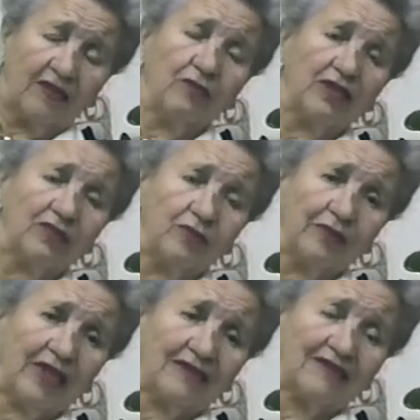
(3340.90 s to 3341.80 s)
he went to
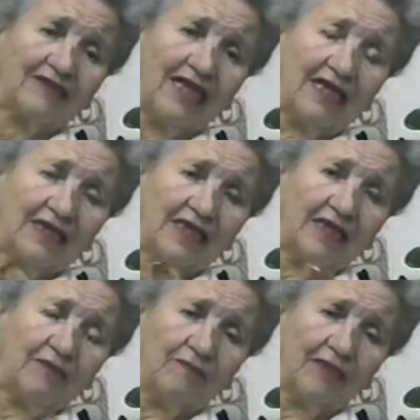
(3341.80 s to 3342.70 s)
Paris. I
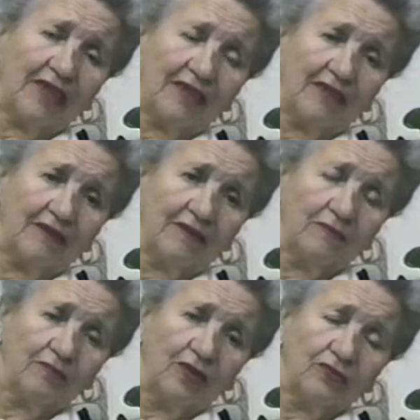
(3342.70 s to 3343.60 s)
came by
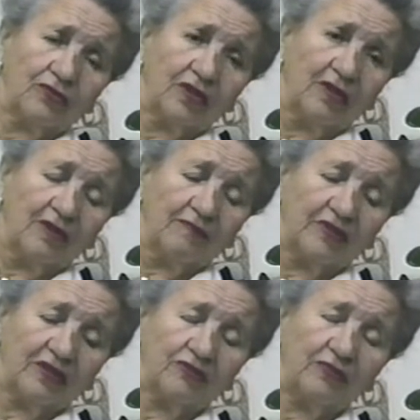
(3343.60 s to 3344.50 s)
boat
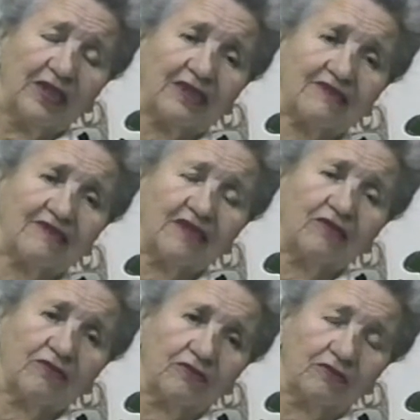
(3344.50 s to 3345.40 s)
because we had
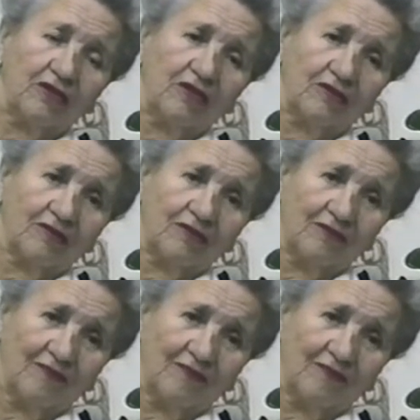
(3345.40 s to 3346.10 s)
Cinco the dog,